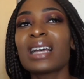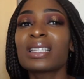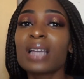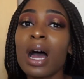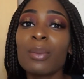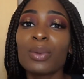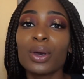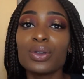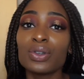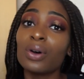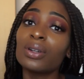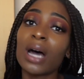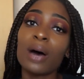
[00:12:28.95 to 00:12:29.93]
As time goes
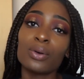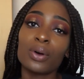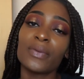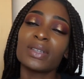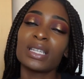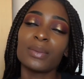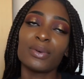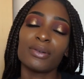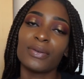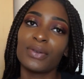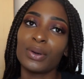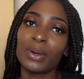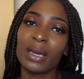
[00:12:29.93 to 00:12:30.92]
on, I'll obviously be
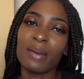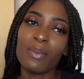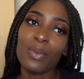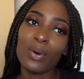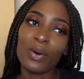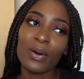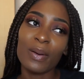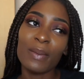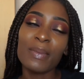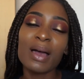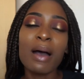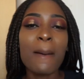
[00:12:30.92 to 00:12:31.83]
reviewing more.